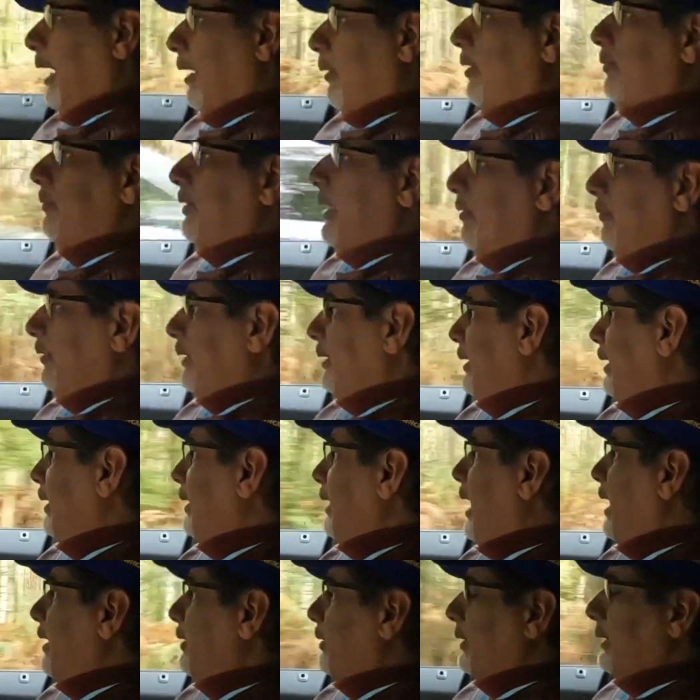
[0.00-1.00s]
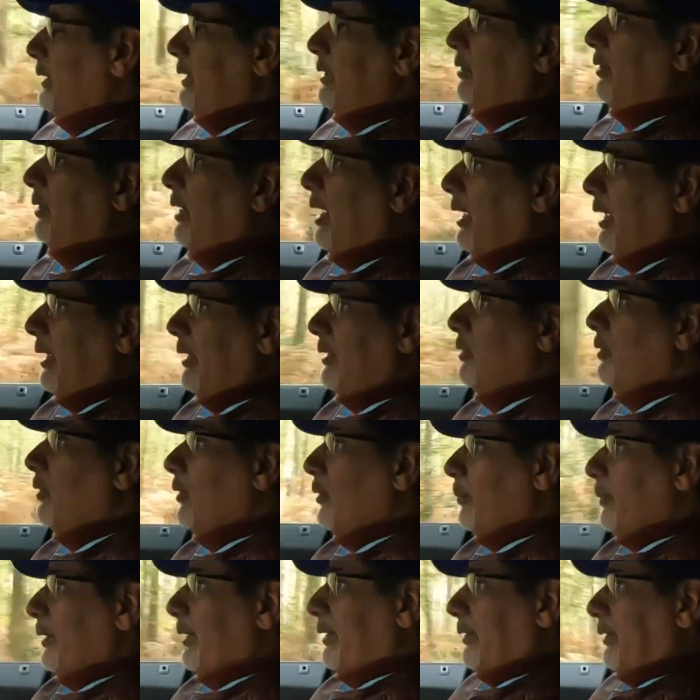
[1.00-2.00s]
However, having said that, it's got these
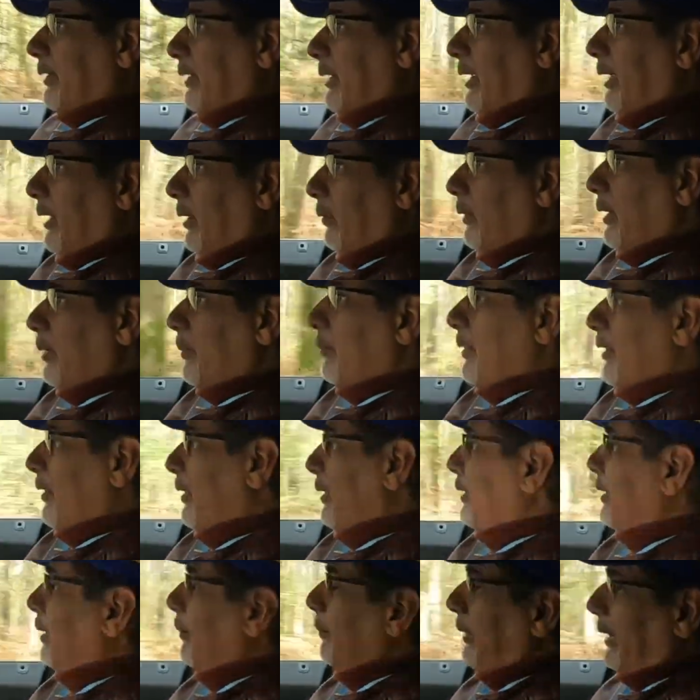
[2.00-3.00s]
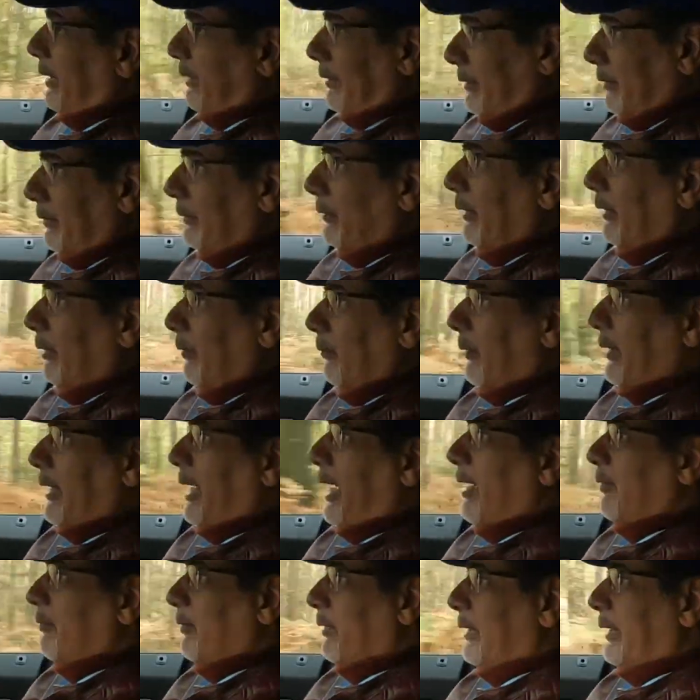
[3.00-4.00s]
ginormous wing mirrors compared to
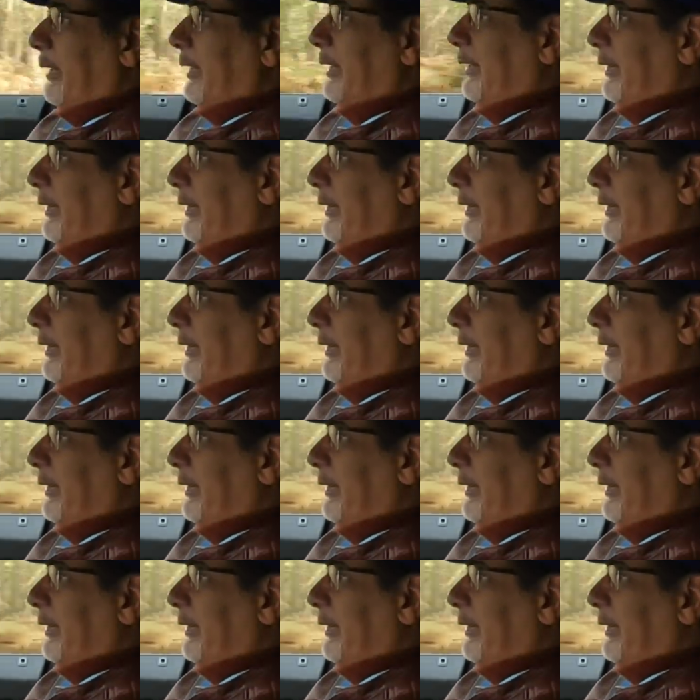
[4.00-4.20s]
what I have on the